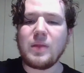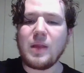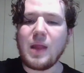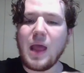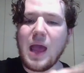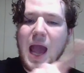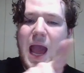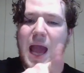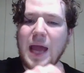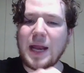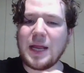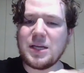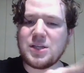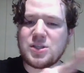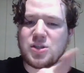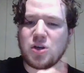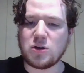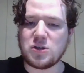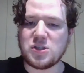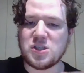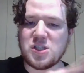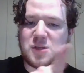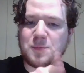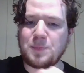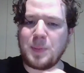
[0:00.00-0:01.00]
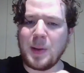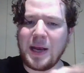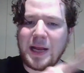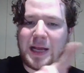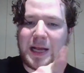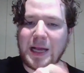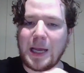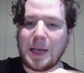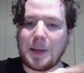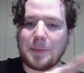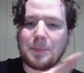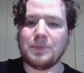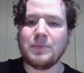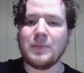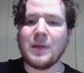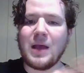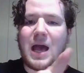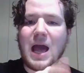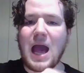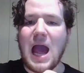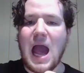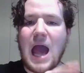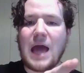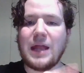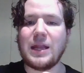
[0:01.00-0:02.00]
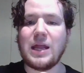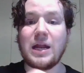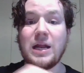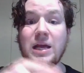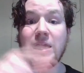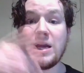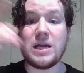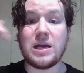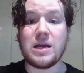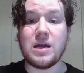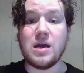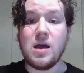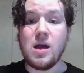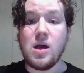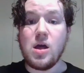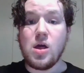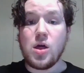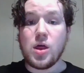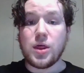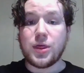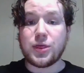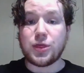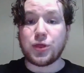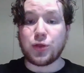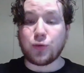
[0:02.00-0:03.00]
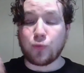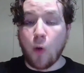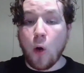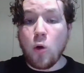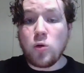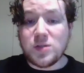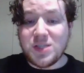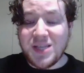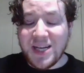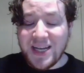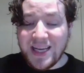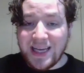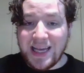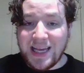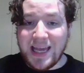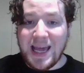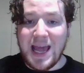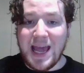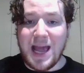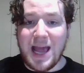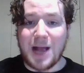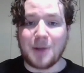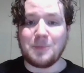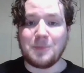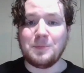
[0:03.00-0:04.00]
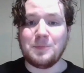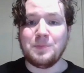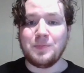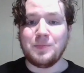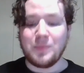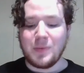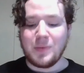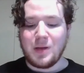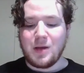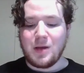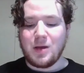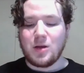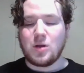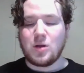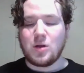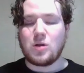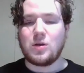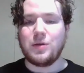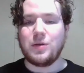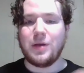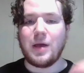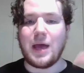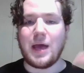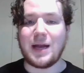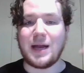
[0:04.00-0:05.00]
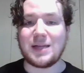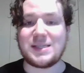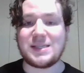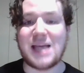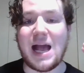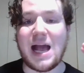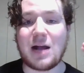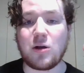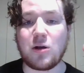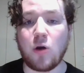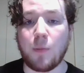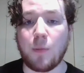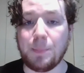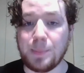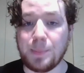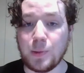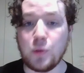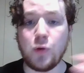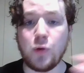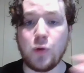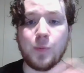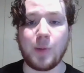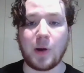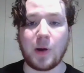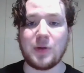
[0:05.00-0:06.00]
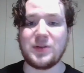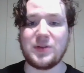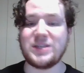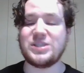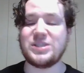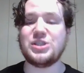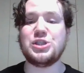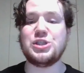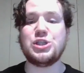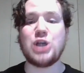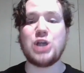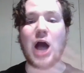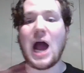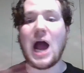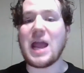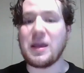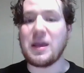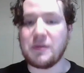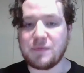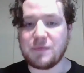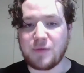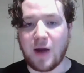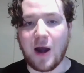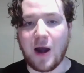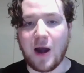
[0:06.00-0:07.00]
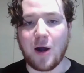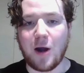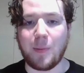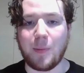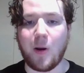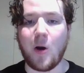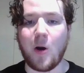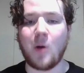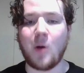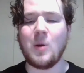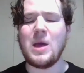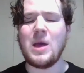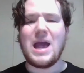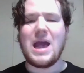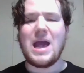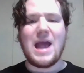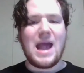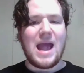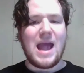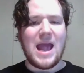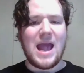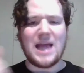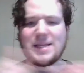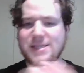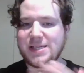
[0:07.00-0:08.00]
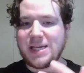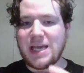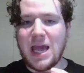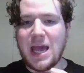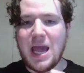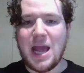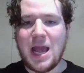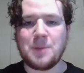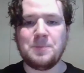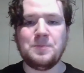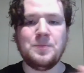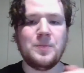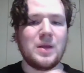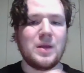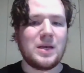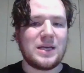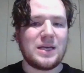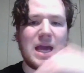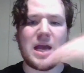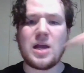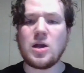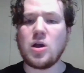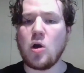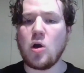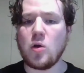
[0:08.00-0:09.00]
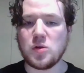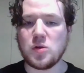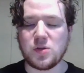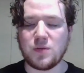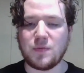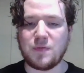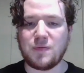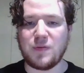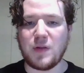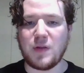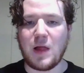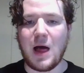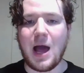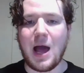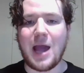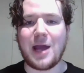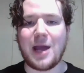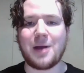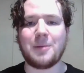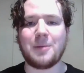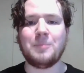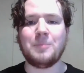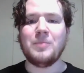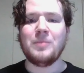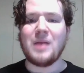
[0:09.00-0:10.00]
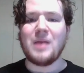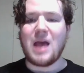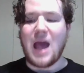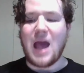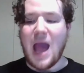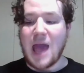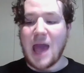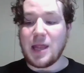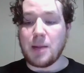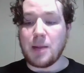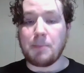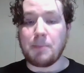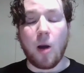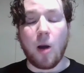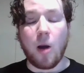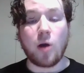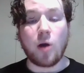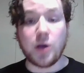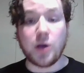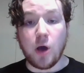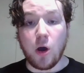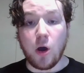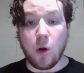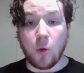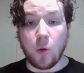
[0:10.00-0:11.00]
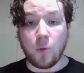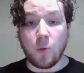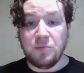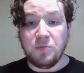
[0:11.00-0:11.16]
and he starts spinning it, and then he throws it at King. An attack called Bluebird, this giant fireball, hits King. King goes flying, and then Marco,